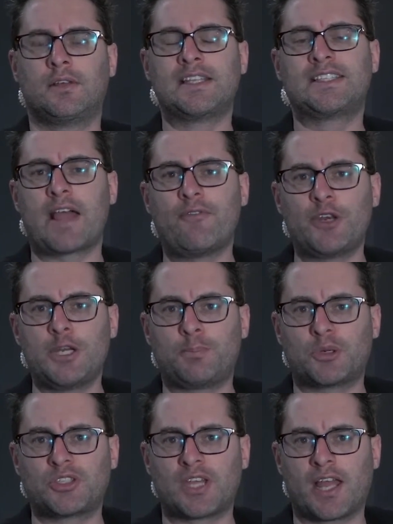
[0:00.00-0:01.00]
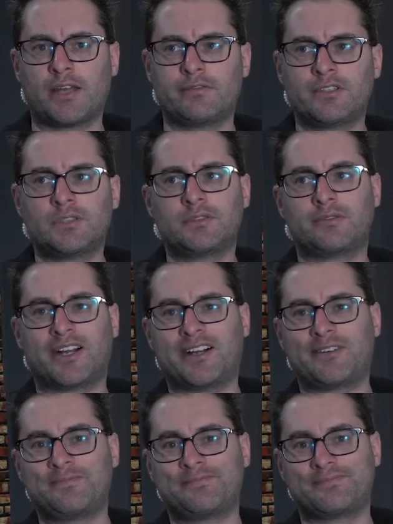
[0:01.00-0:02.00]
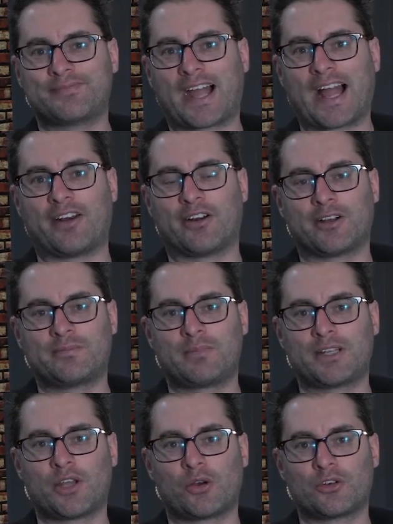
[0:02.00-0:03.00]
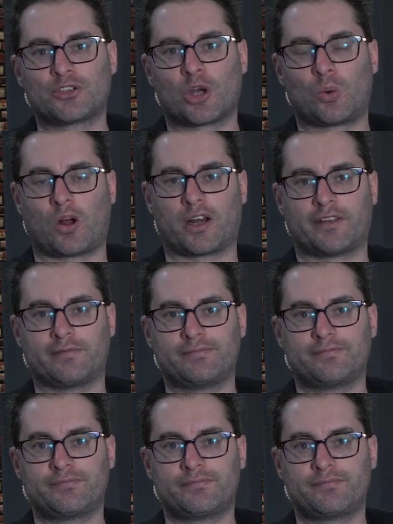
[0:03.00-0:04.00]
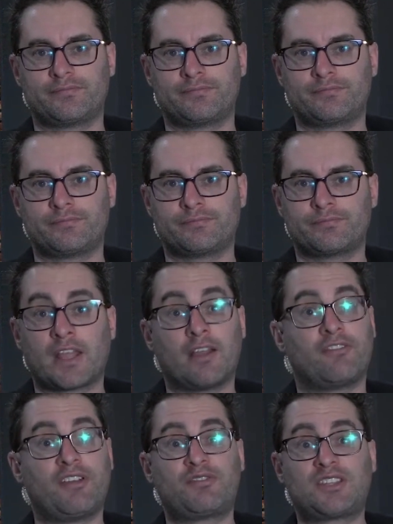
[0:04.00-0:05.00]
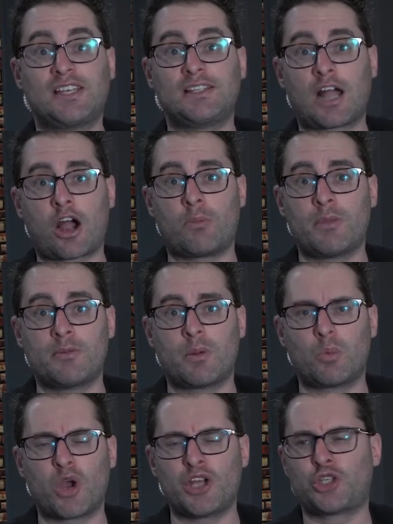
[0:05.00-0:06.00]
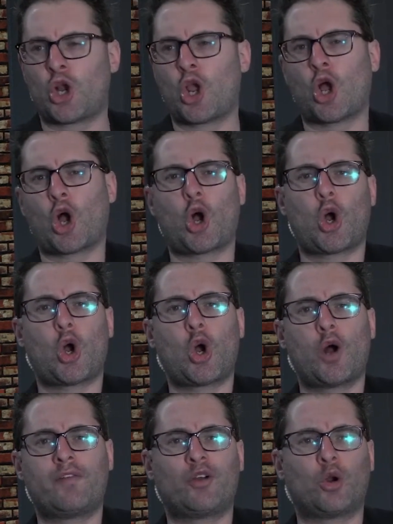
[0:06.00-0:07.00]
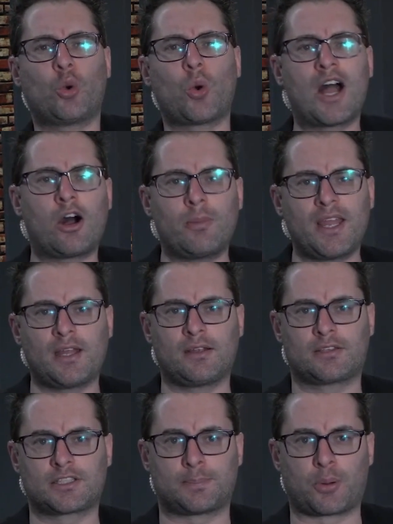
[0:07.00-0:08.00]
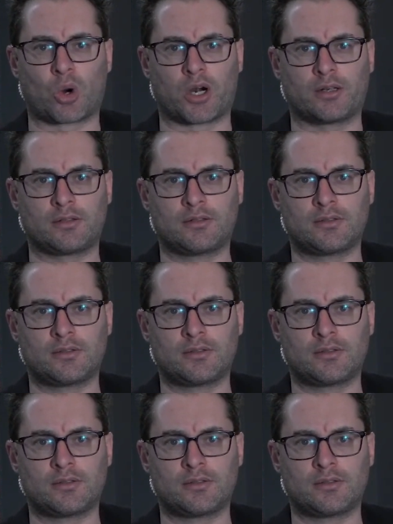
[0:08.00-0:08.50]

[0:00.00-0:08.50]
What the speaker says: 70%, well, I don't know. My donors don't want it. $15 minimum wage. Overwhelming support.